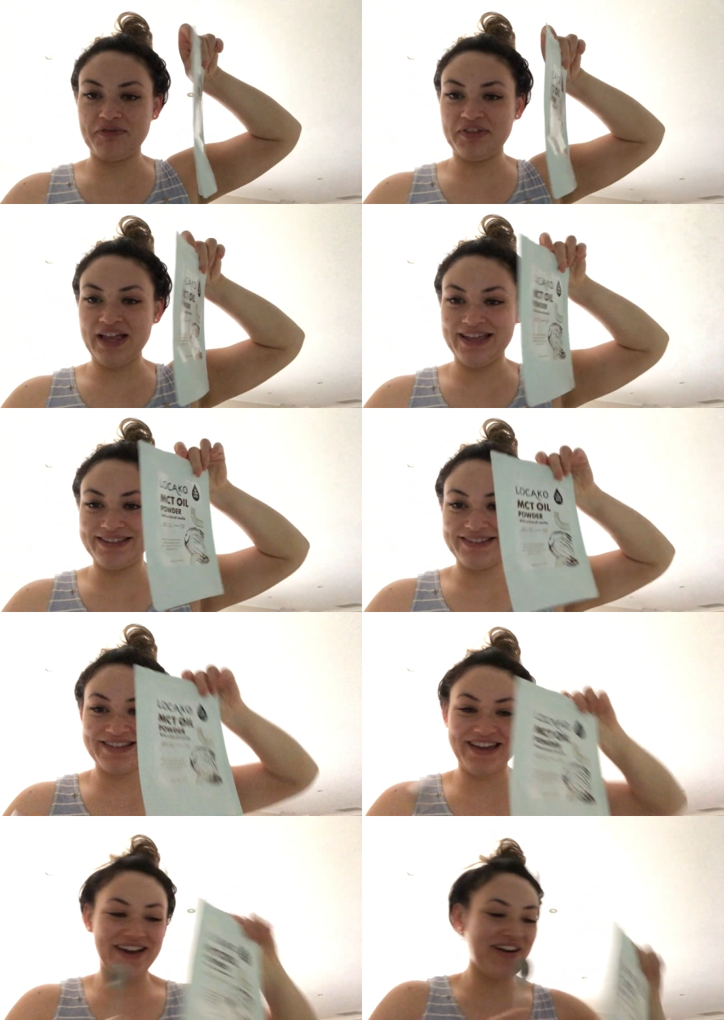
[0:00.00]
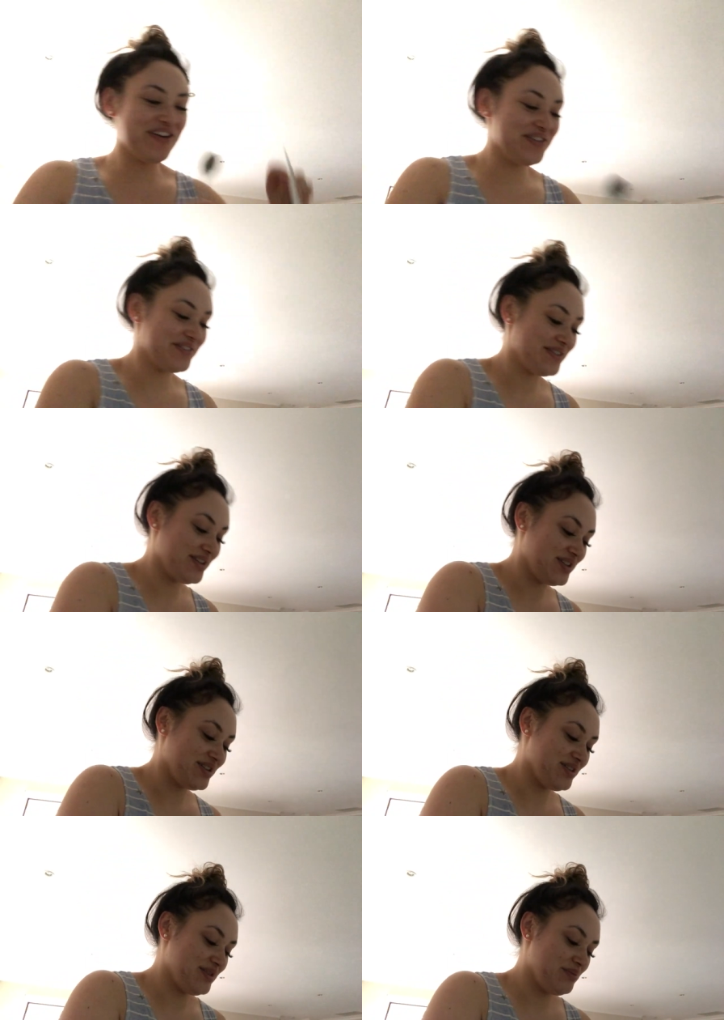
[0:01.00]
flattened out.
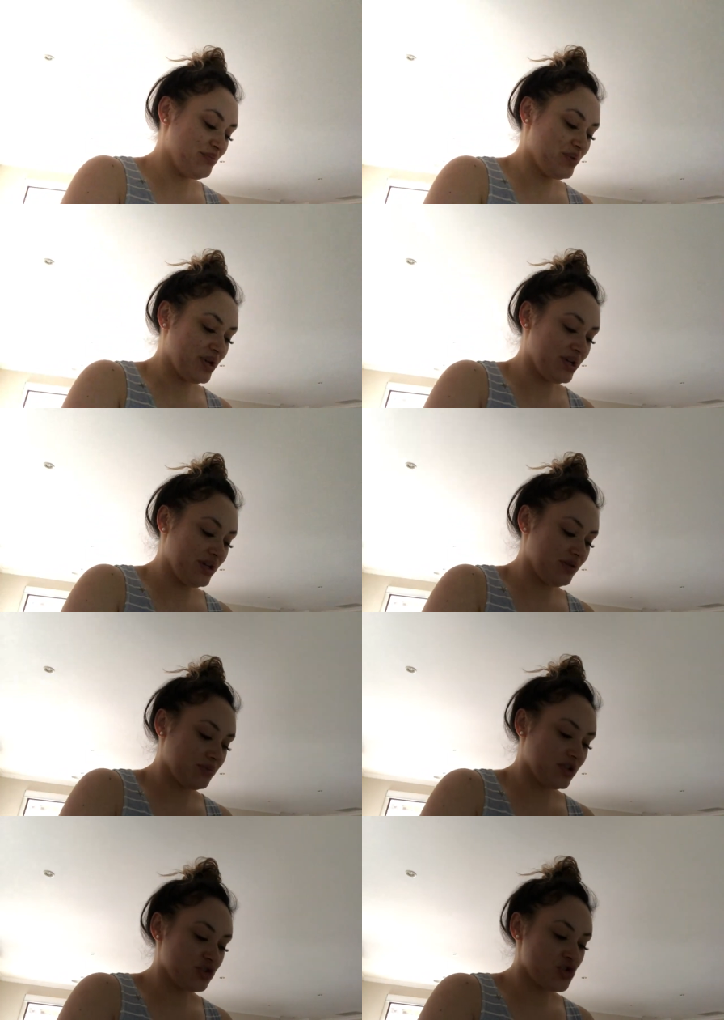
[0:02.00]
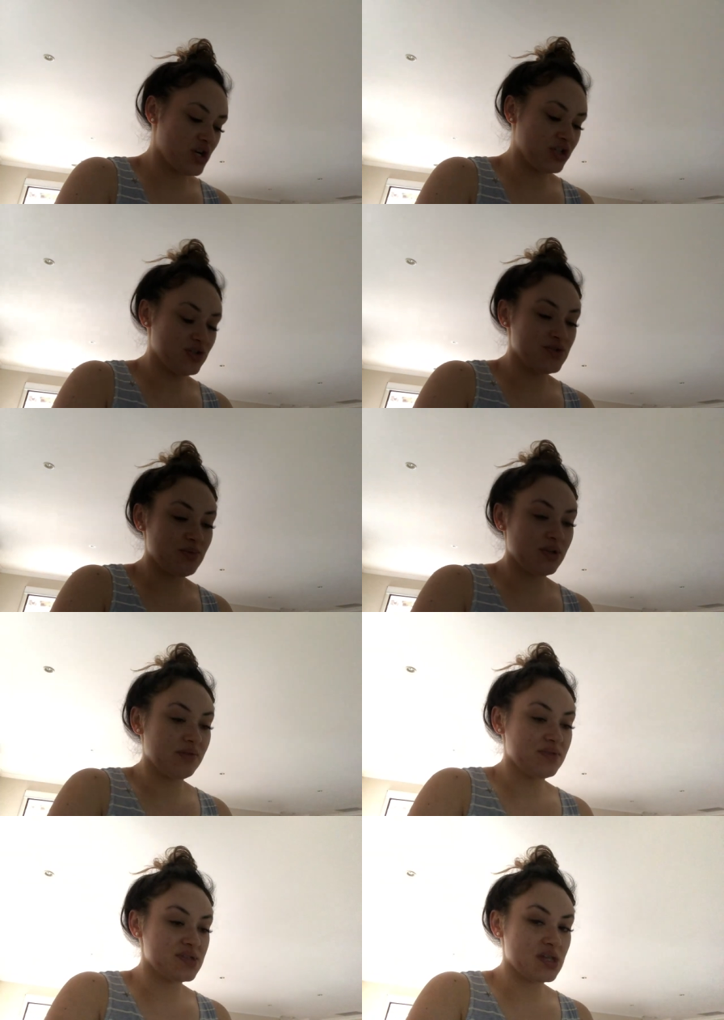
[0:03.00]
But I'm going to try and use
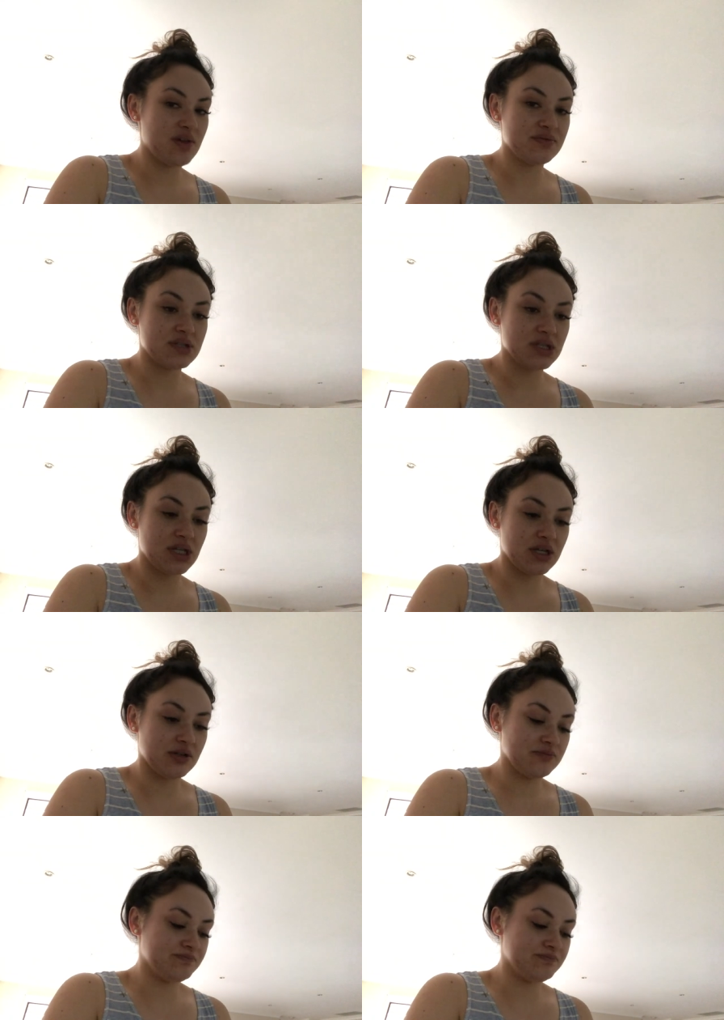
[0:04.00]
whatever's left in here.